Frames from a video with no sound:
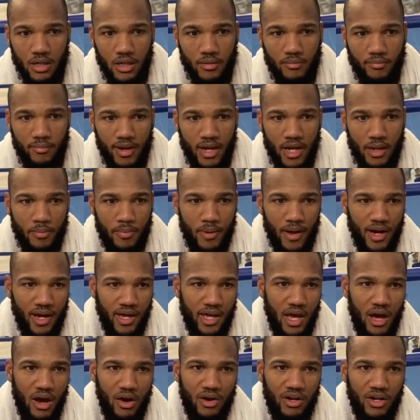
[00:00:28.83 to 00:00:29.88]
Manny
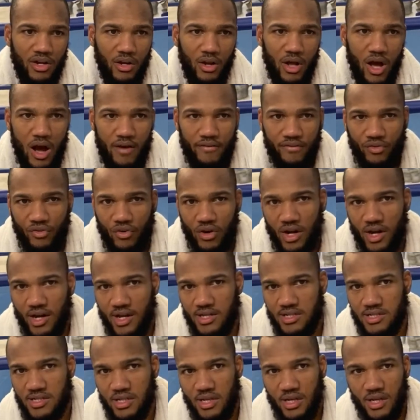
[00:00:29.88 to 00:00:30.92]
Pacquiao, Canelo
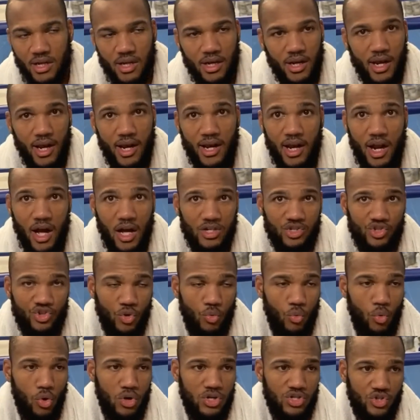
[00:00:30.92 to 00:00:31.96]
Alvarez, and Andre
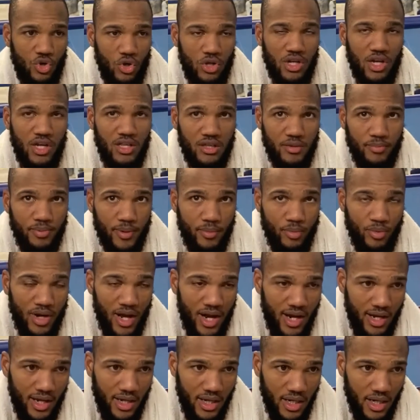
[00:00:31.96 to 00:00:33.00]
Ward is the only other people
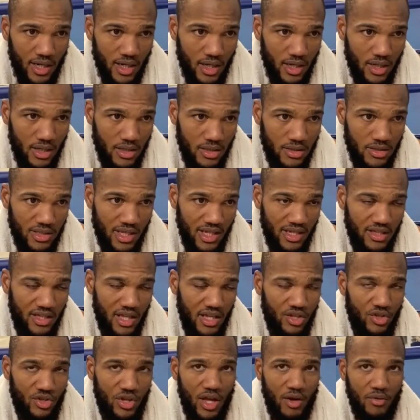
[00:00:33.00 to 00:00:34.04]
that
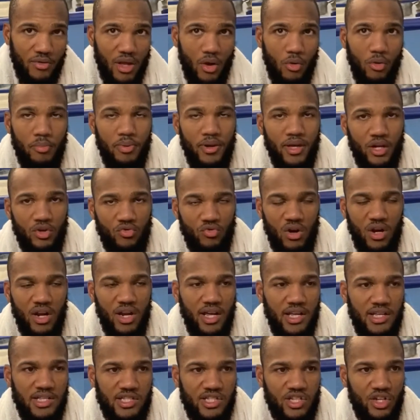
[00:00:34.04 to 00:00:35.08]
that would be in the running
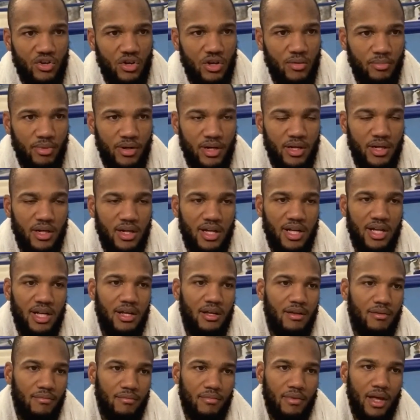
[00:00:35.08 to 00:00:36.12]
to consider. But
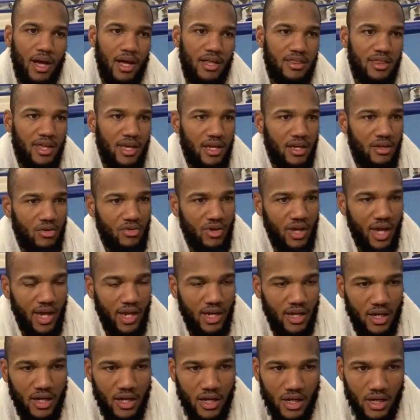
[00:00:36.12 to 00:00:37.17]
I think you
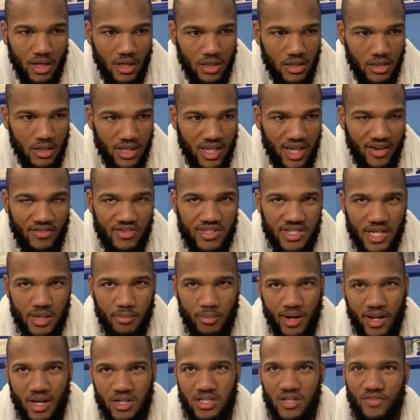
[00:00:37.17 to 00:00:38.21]
can't give it to
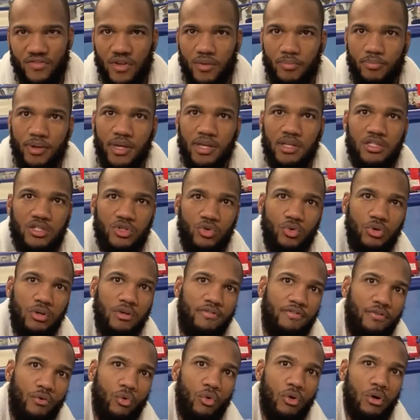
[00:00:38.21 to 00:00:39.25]
anybody else if he beat two
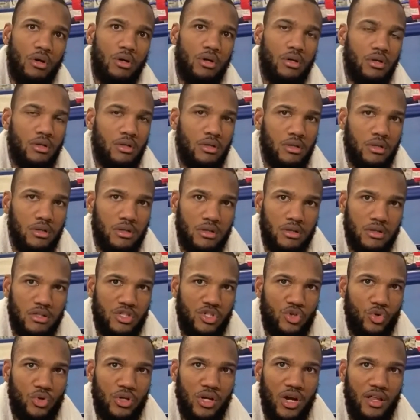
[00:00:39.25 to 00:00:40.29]

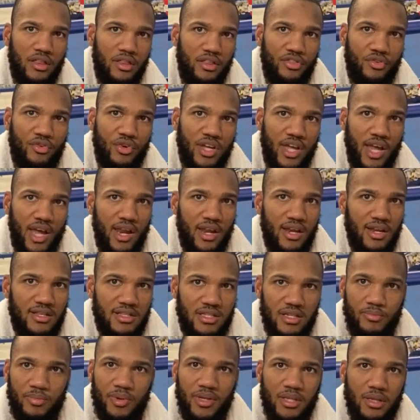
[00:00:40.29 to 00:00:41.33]
of the other three candidates.
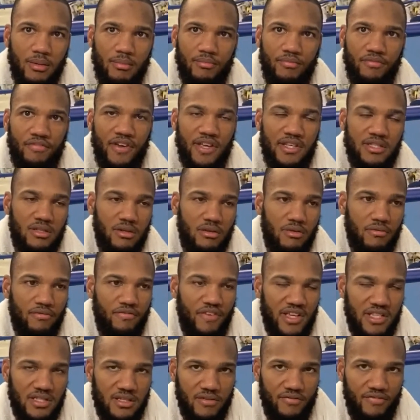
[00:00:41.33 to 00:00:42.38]
He beat them face to
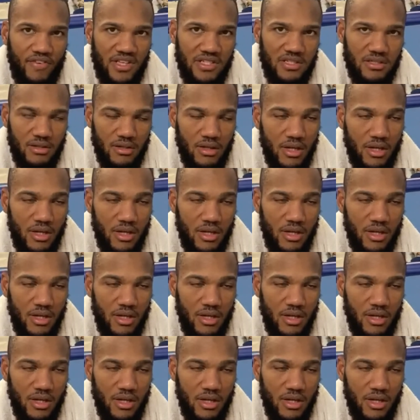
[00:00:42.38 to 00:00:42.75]
face.